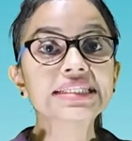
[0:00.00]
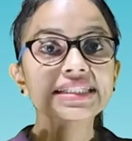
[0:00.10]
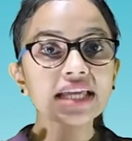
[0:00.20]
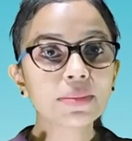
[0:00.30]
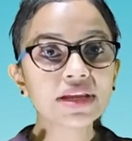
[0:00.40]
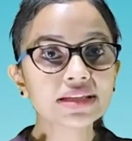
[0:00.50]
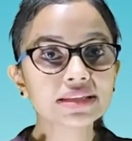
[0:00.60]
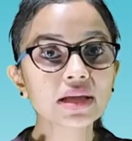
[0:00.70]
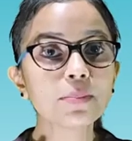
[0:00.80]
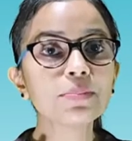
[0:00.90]
Stamen
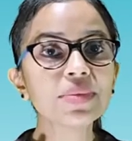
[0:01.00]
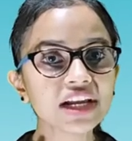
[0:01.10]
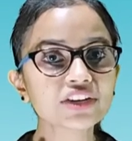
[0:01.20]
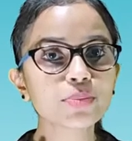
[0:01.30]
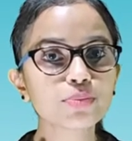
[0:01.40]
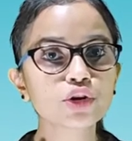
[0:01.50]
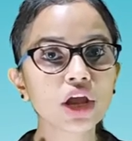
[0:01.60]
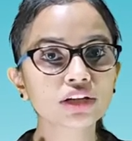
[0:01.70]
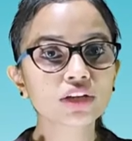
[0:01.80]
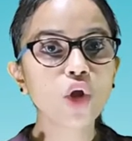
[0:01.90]
is the male
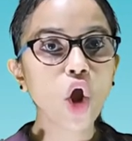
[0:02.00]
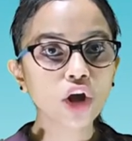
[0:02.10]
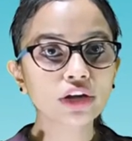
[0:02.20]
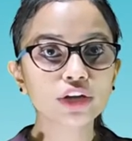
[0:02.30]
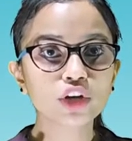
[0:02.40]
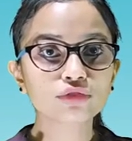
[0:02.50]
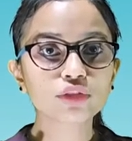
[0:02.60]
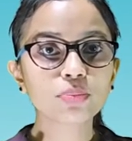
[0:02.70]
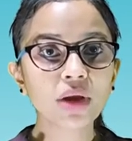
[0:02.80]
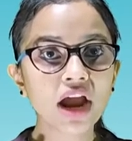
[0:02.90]
reproductive organ of the
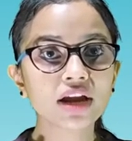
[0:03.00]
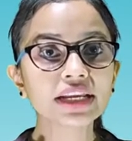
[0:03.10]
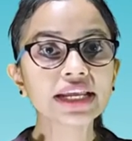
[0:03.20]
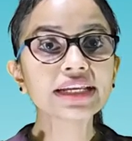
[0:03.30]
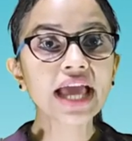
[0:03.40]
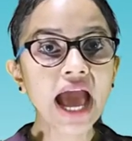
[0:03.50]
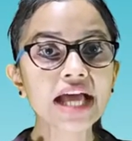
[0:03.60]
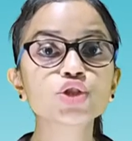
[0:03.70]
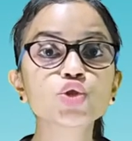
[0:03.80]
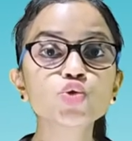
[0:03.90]
plant. It
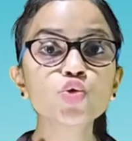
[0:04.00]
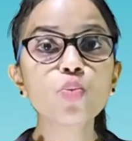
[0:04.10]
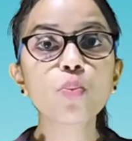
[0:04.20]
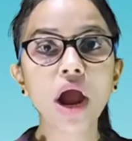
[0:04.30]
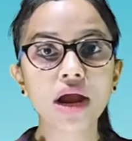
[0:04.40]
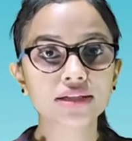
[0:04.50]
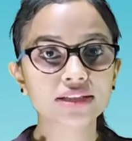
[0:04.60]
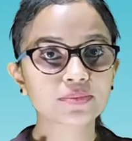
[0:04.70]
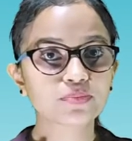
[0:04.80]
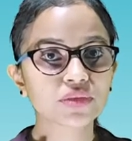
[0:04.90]
has two
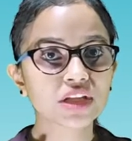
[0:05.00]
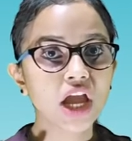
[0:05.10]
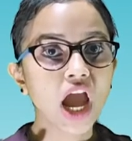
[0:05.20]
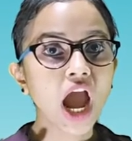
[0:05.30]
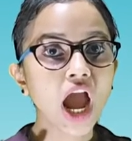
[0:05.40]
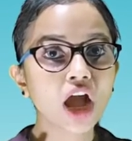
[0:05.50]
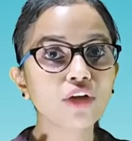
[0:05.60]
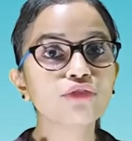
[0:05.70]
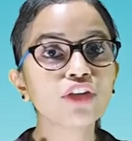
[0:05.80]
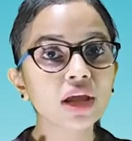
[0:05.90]
parts, a
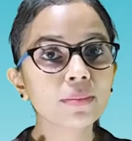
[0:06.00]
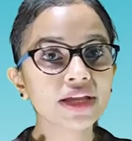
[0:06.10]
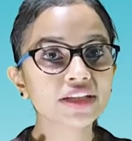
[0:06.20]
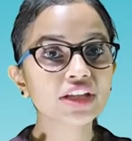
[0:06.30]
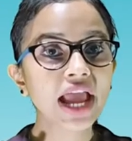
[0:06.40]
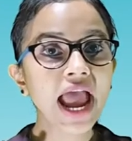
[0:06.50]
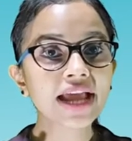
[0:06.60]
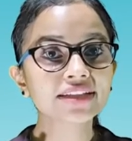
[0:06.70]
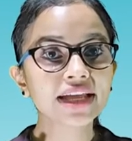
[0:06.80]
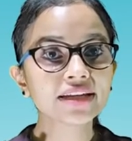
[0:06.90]
filament
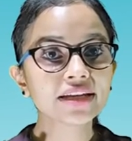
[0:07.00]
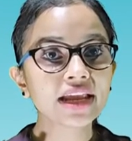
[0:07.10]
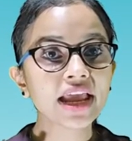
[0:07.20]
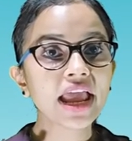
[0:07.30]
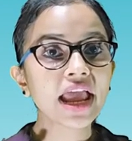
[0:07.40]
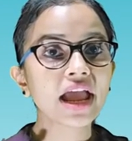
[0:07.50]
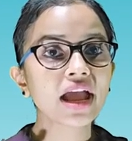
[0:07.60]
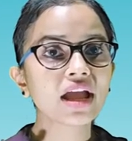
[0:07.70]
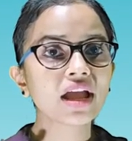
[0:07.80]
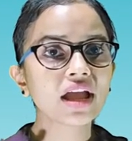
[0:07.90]
and an
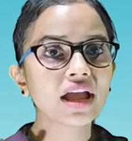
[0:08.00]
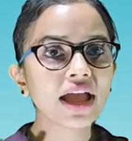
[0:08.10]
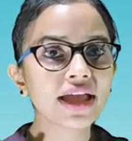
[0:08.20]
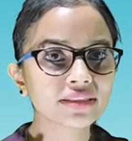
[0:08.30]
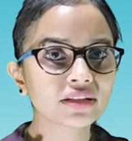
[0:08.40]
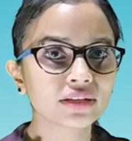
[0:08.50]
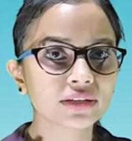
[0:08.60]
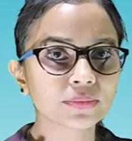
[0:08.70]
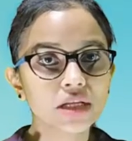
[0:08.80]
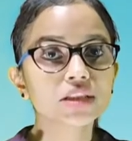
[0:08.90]

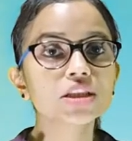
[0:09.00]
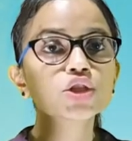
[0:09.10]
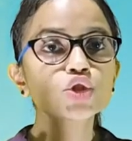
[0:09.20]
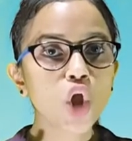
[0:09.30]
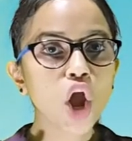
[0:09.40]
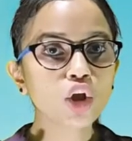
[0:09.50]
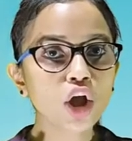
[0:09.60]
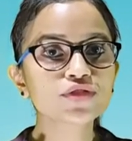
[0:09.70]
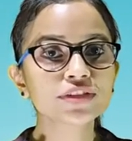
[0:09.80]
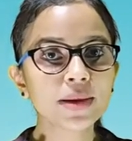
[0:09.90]
anther. The stalk
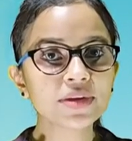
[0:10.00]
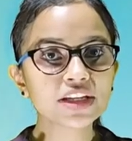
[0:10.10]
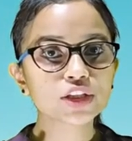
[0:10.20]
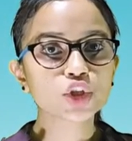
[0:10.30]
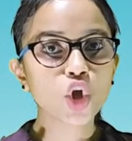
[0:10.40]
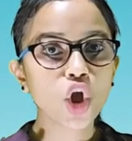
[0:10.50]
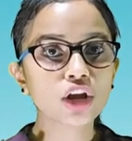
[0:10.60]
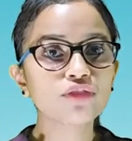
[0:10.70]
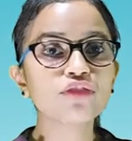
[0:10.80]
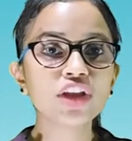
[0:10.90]
of stamen is
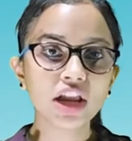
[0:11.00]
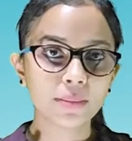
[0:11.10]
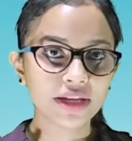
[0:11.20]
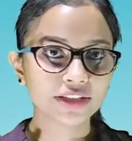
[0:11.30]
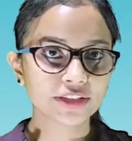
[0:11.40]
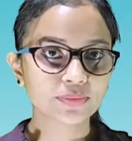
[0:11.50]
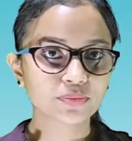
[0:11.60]
called filament